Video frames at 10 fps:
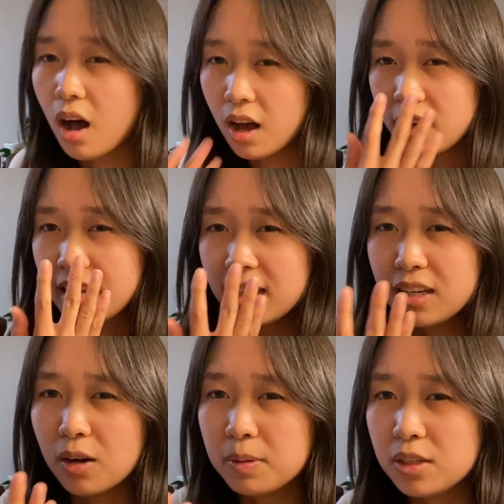Akili,
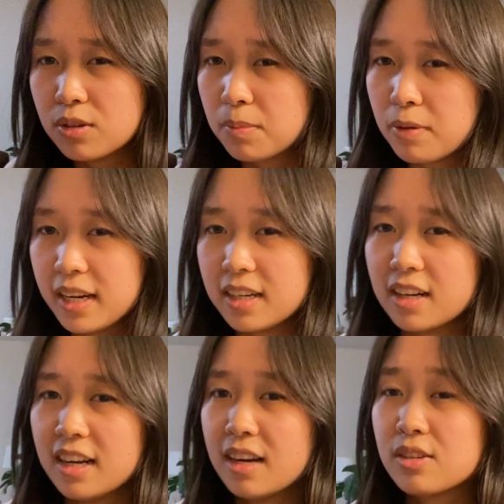I'll beat you up right here.
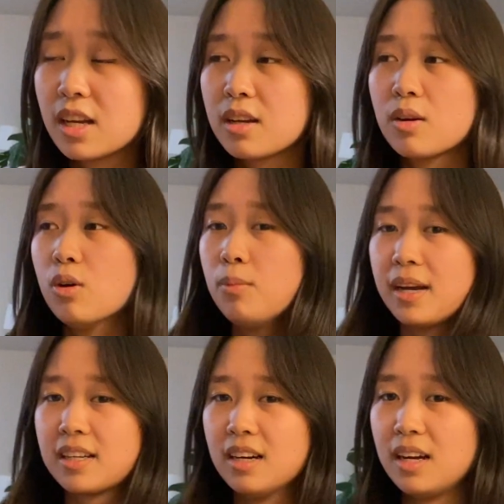And I was like, oh my
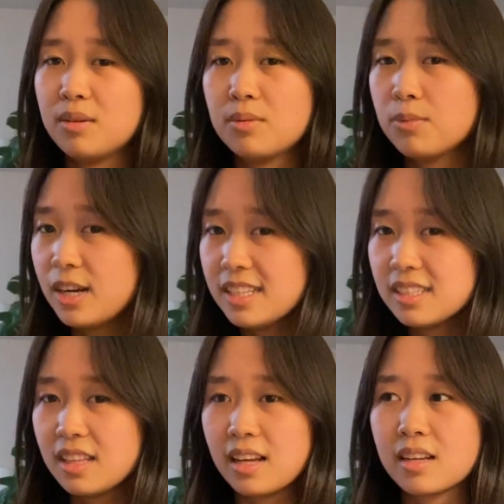god, what?
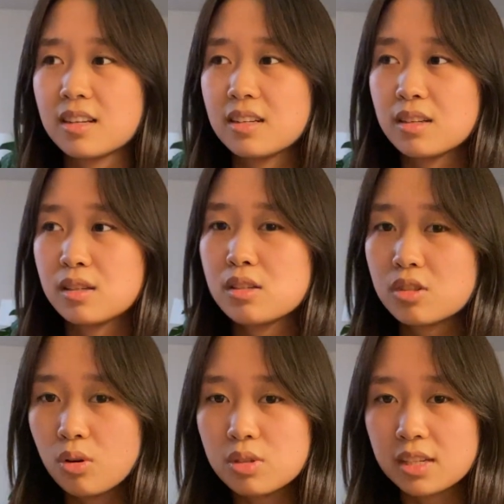Like,
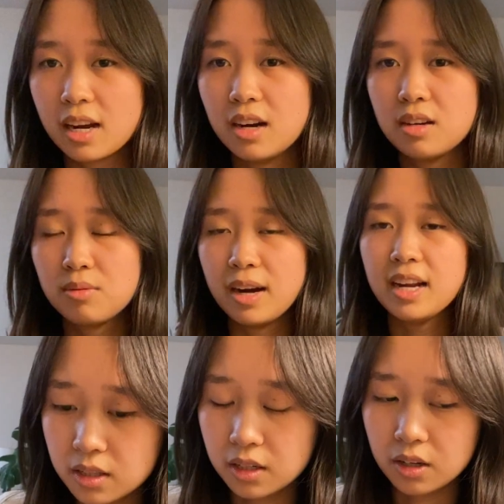so scared,
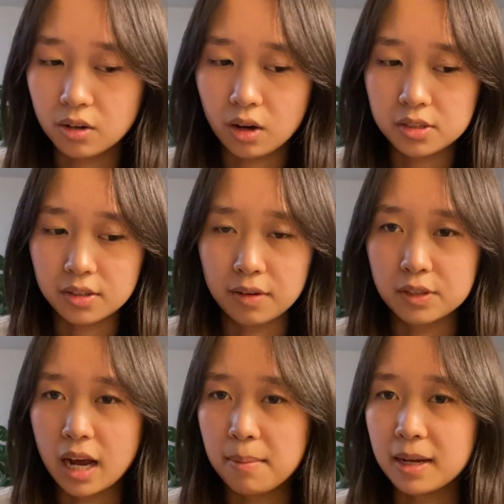right? You know, also every
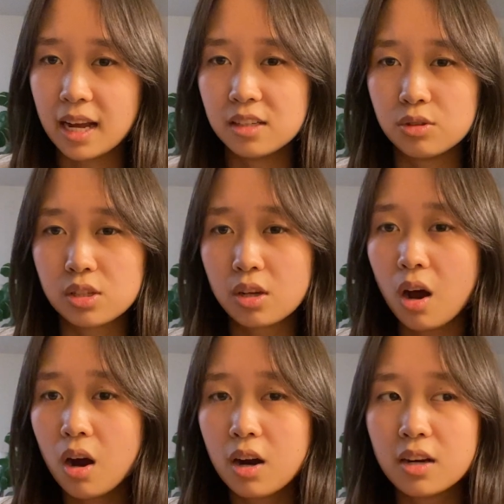time I get into his
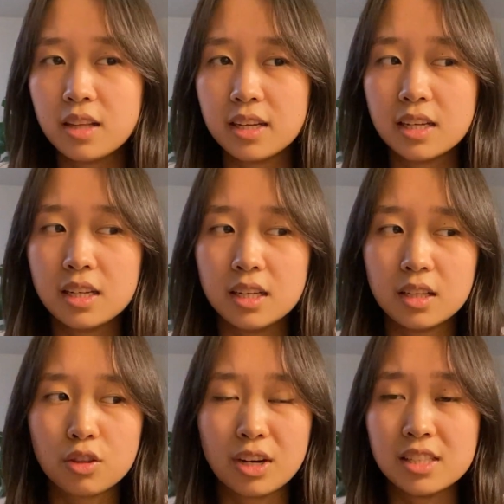car, like, he
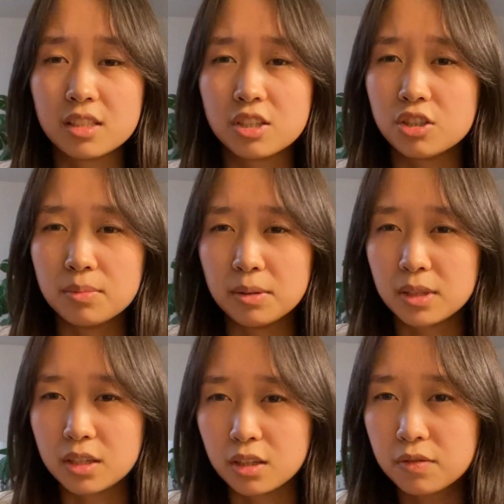threatens to shoot me with
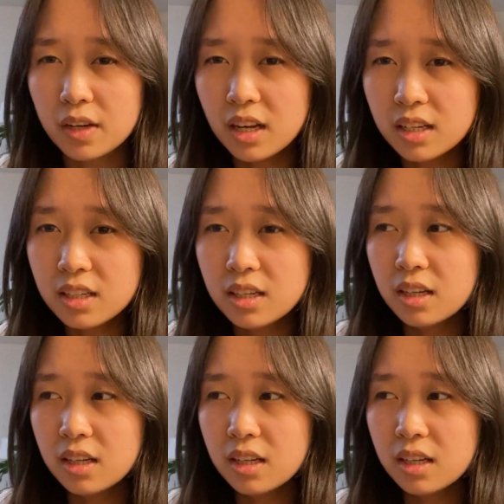a Nerf gun.